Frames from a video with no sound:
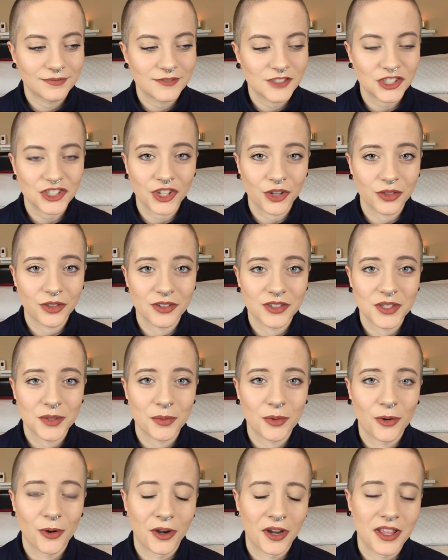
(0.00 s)
showed their
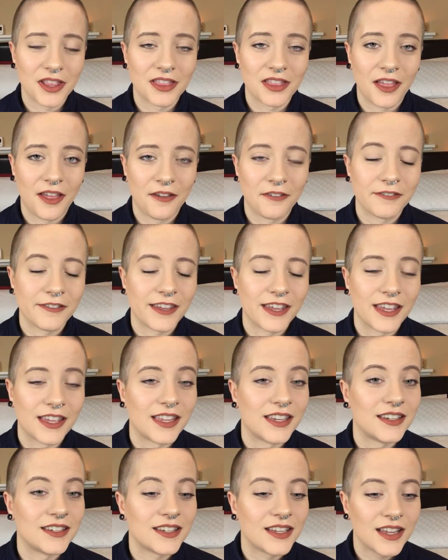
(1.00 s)
support and love,
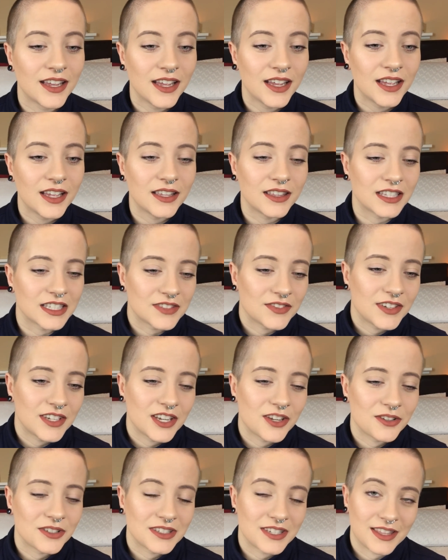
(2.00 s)
and this
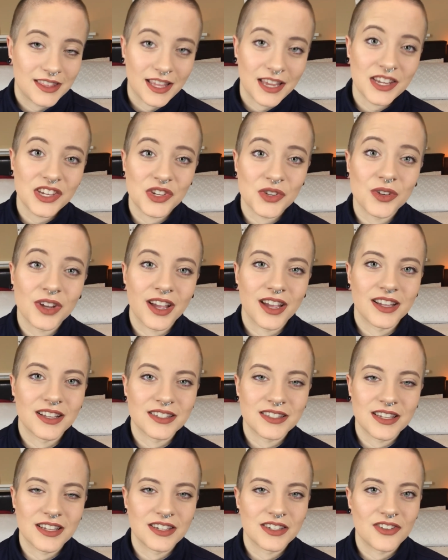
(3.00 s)
video is to thank you
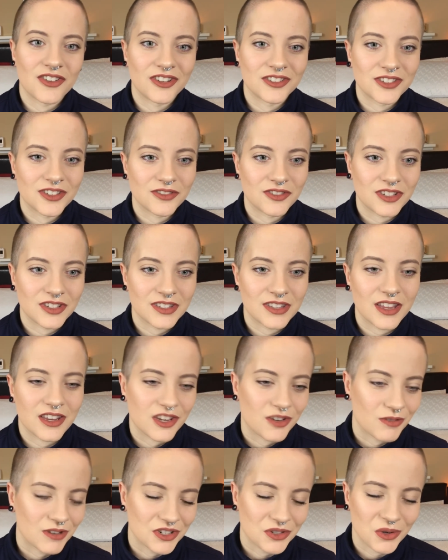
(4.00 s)
guys and to also just let
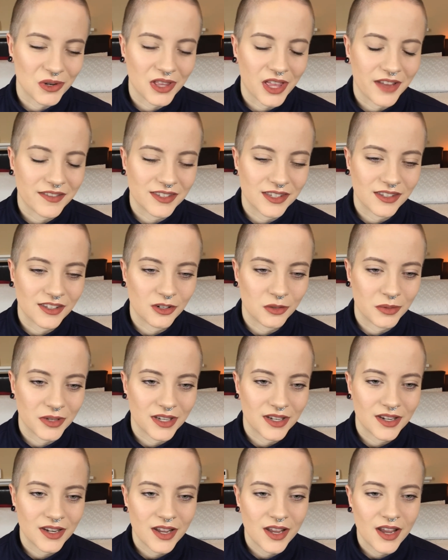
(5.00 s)
you into our lives a little
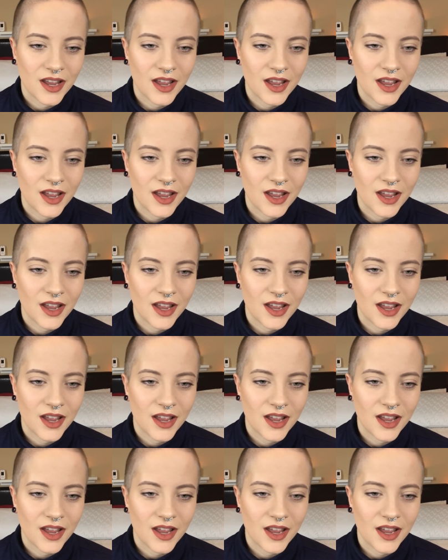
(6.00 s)
bit.